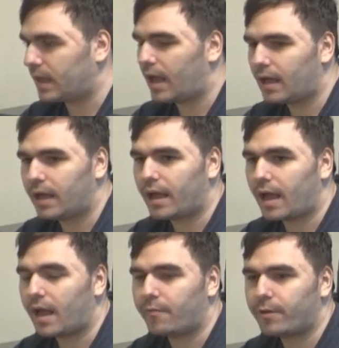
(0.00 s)

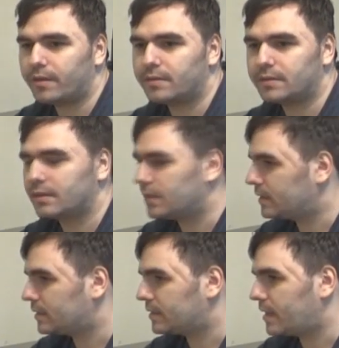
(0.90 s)
Yeah, I read
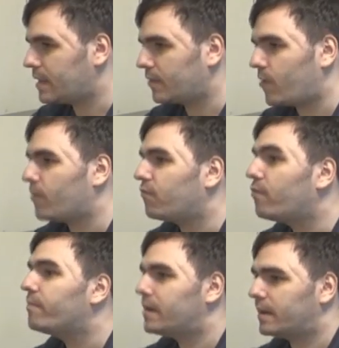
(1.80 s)
statistics saying that around
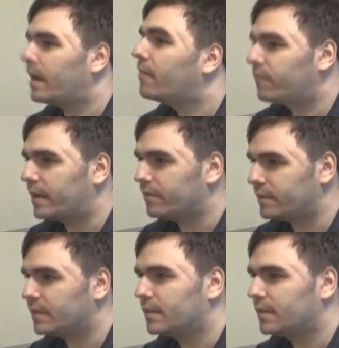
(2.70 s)
4 million have left.